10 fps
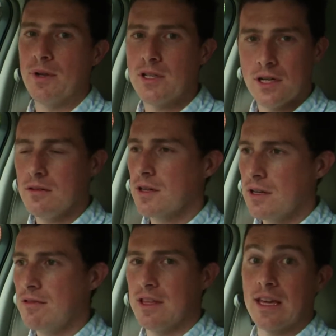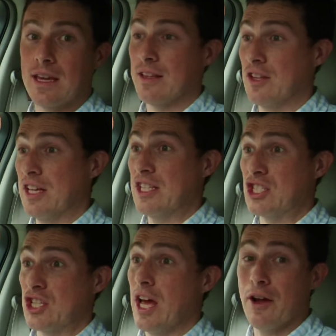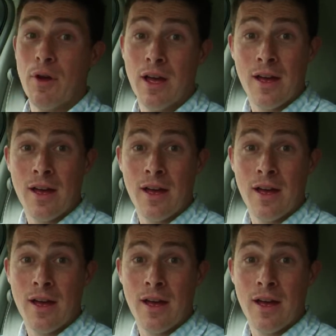but don't go thinking that it's slow.